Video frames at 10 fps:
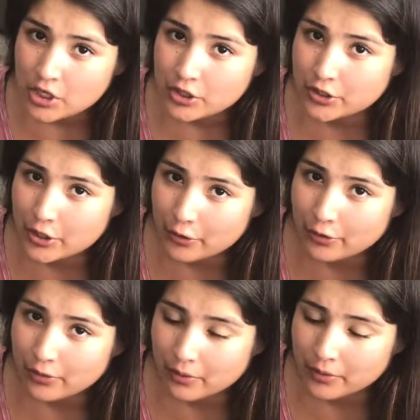
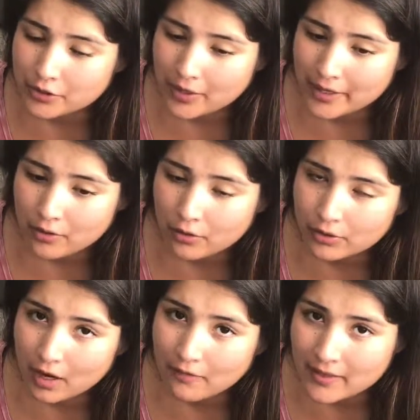So we're trying to
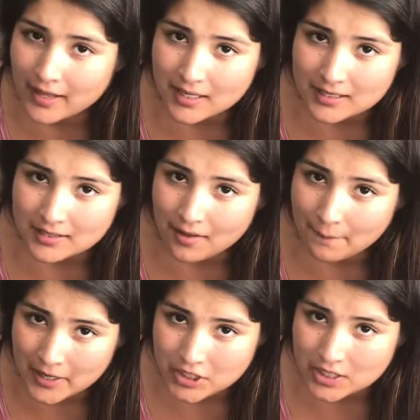hold off on that as
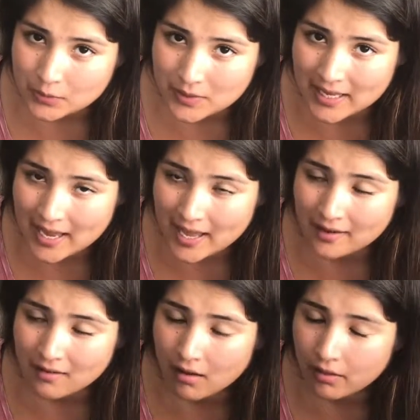much as we
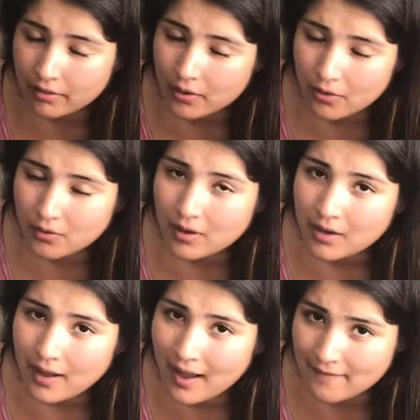can, although
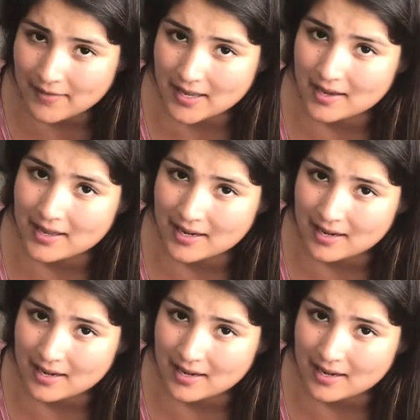having